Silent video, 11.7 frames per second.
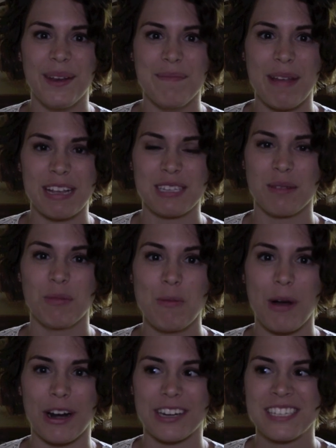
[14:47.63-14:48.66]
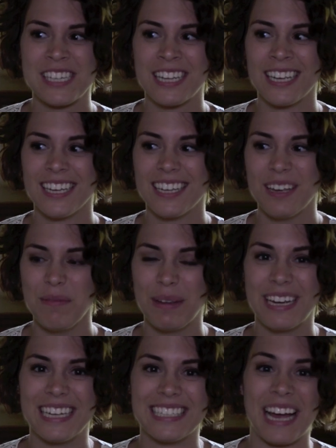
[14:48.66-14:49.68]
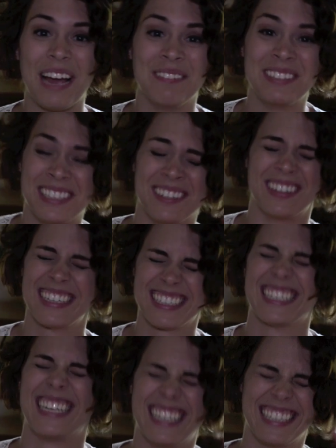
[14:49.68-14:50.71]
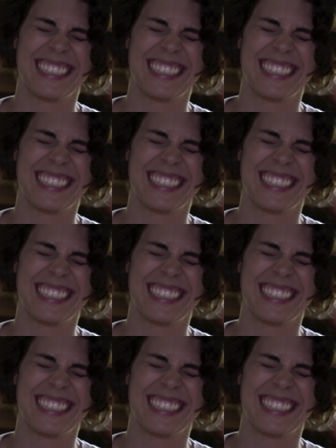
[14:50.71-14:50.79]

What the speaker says: and make some remarks because I'm so excited.